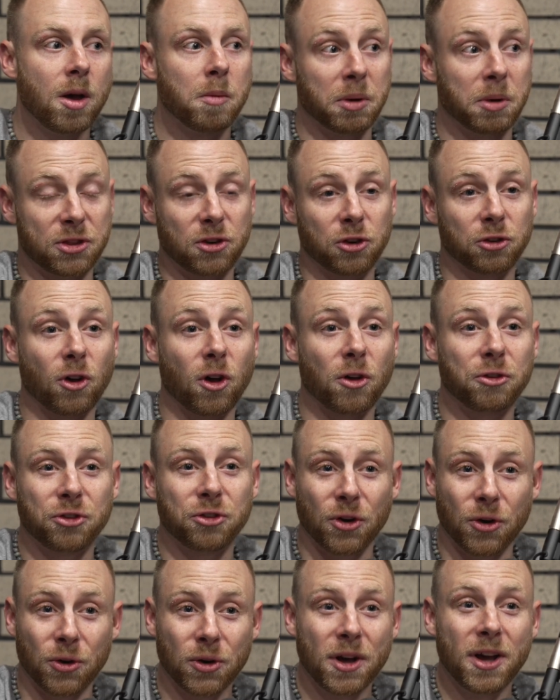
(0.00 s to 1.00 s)
But there's
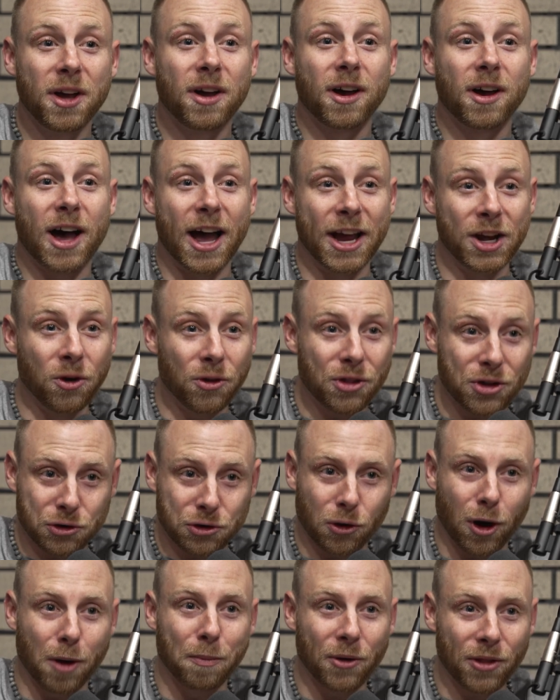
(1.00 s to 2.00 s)
also, I know the
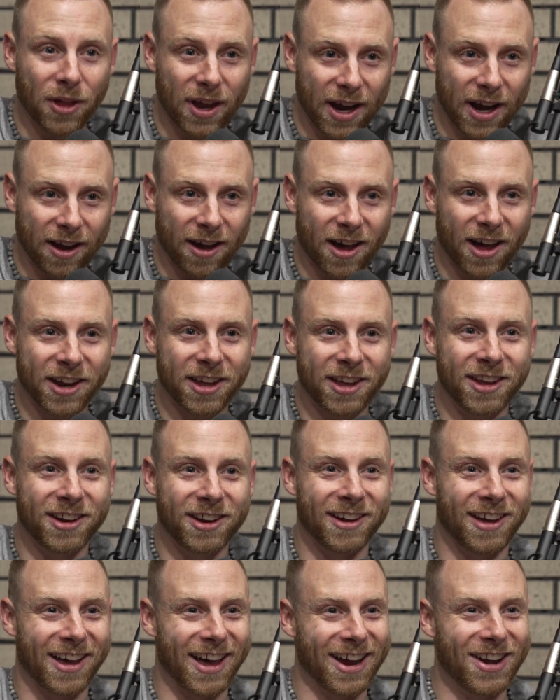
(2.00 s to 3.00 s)
trouble that I got
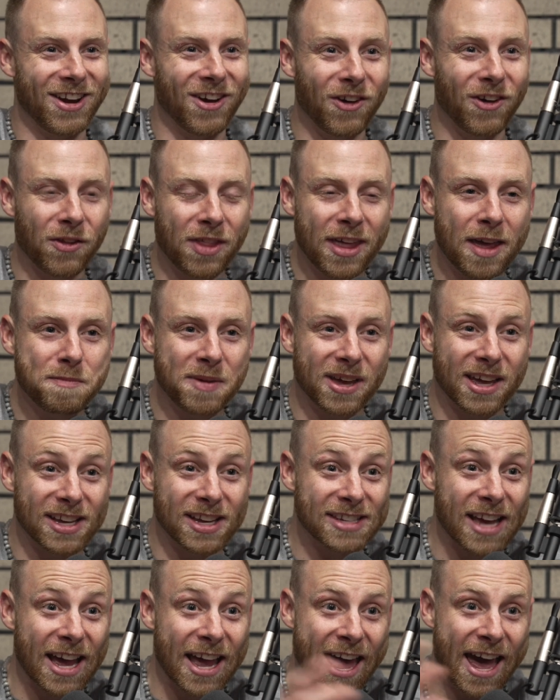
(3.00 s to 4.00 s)
in. I know that
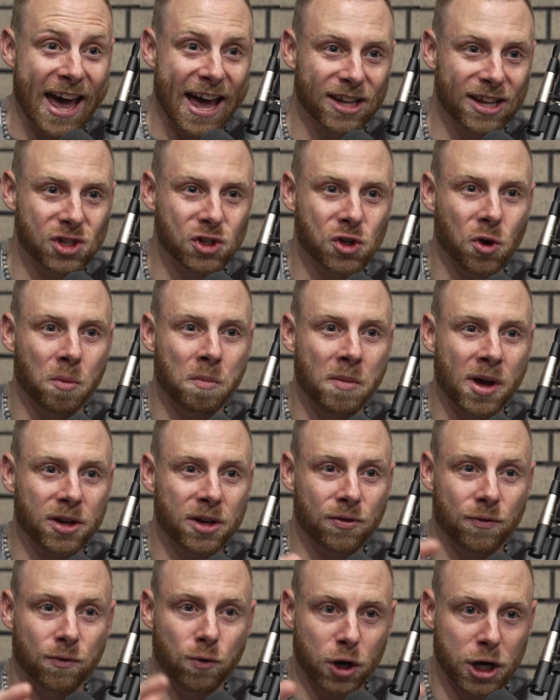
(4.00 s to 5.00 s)
because I had so
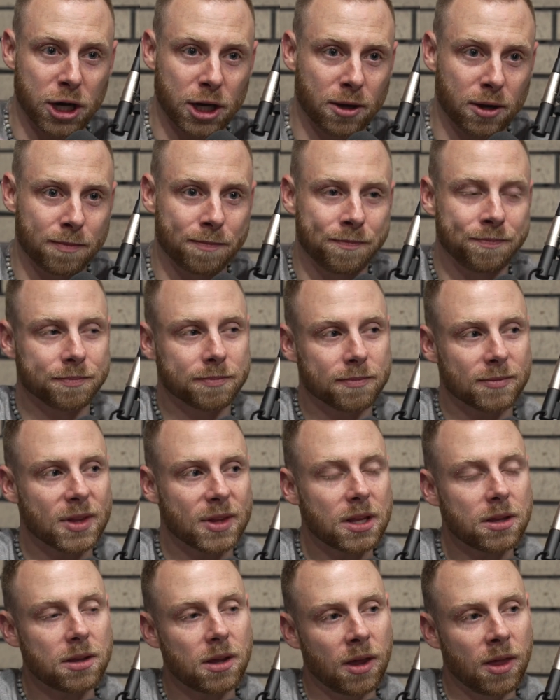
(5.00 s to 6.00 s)
much freedom
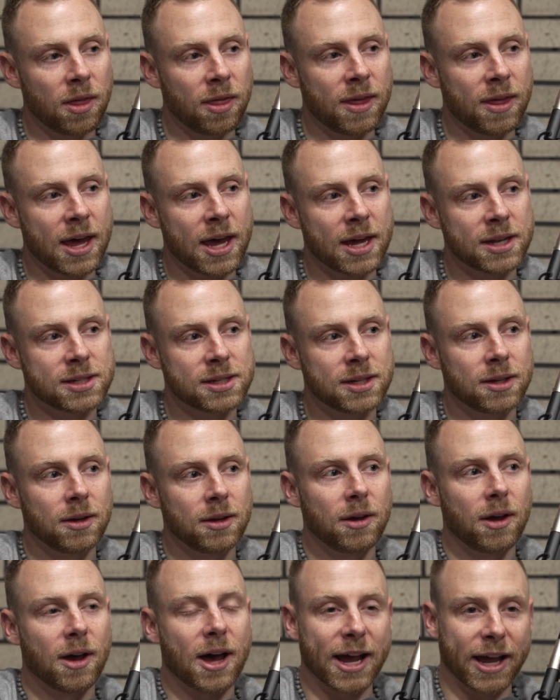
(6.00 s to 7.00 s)
that
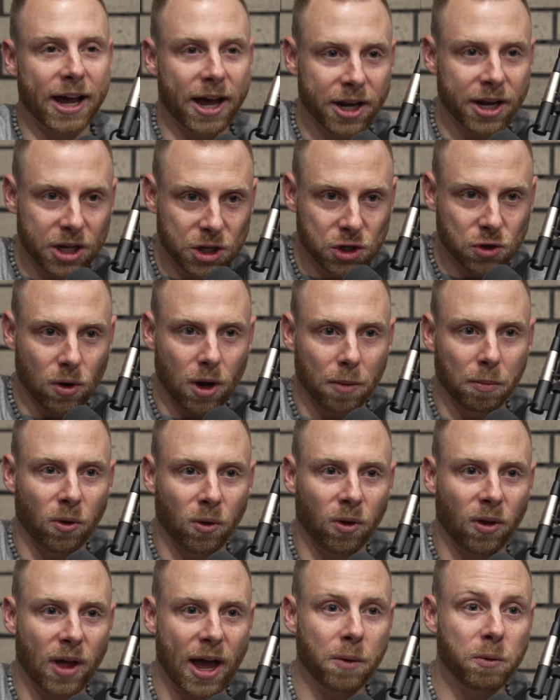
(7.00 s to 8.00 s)
I got into
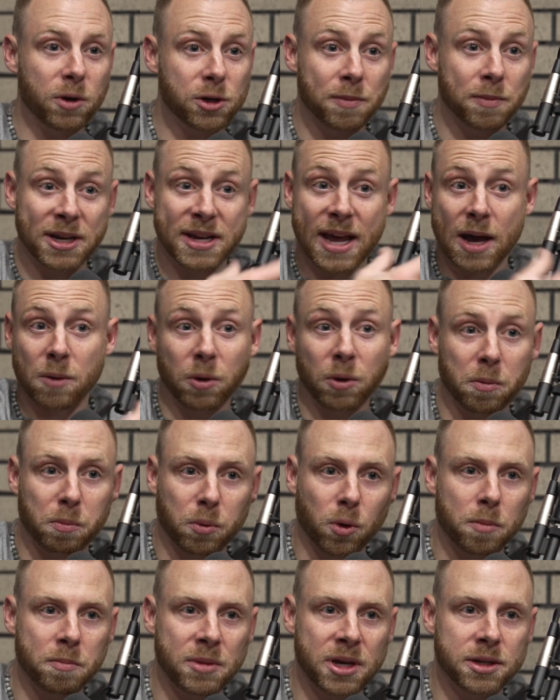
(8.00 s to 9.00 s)
trouble. I wish my dad would have
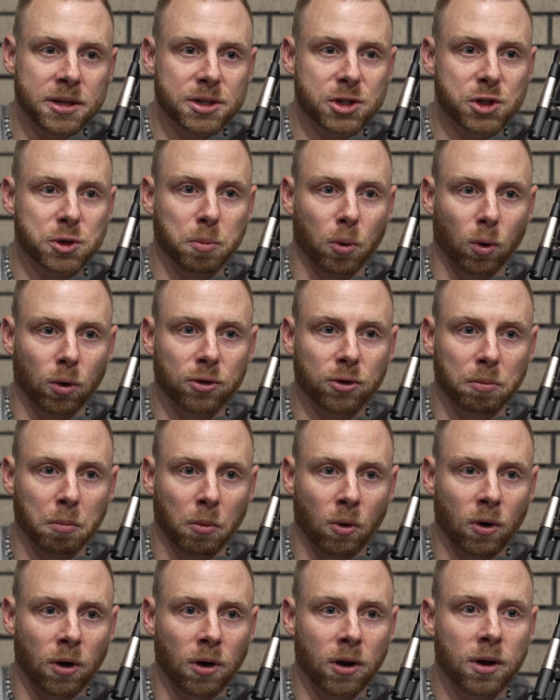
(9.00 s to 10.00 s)
put me in sports
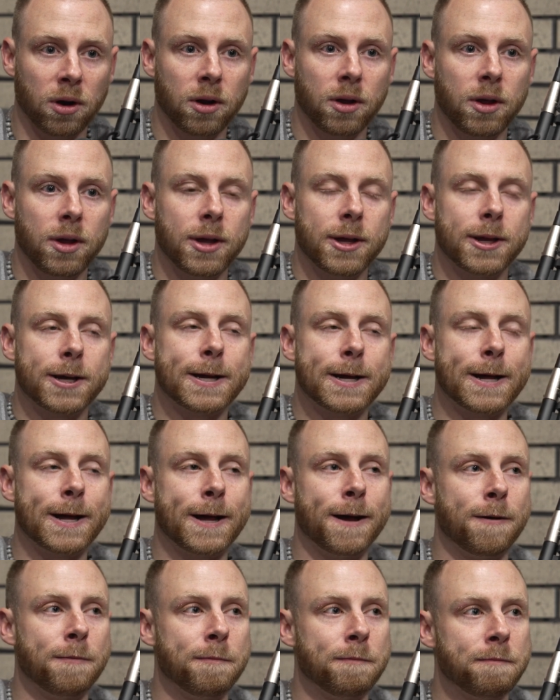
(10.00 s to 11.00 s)
more.
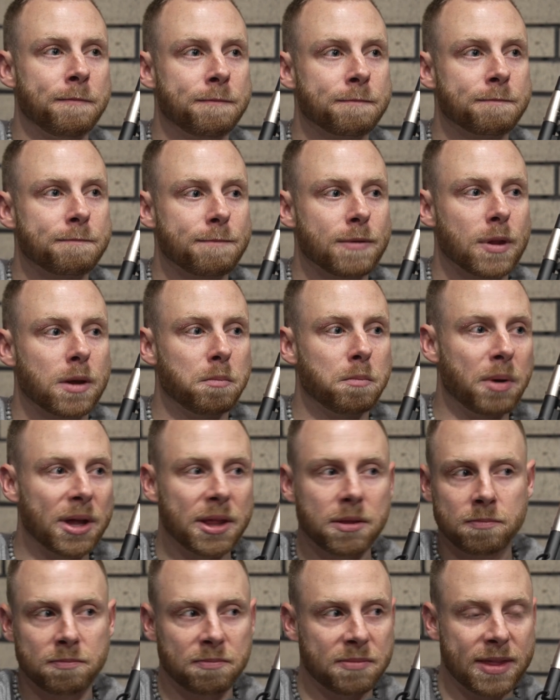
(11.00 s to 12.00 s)

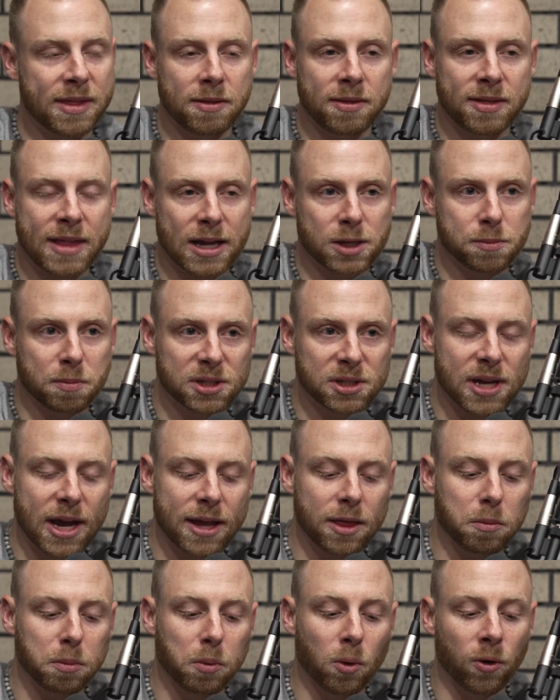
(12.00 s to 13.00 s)
But that's
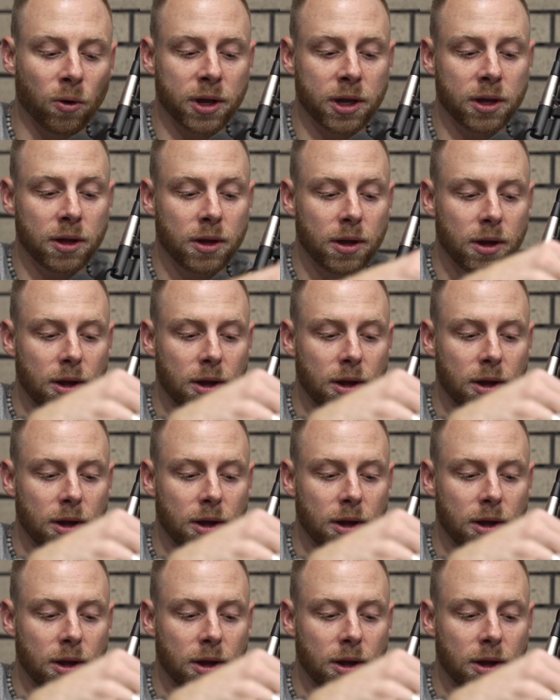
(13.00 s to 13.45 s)
beside the point.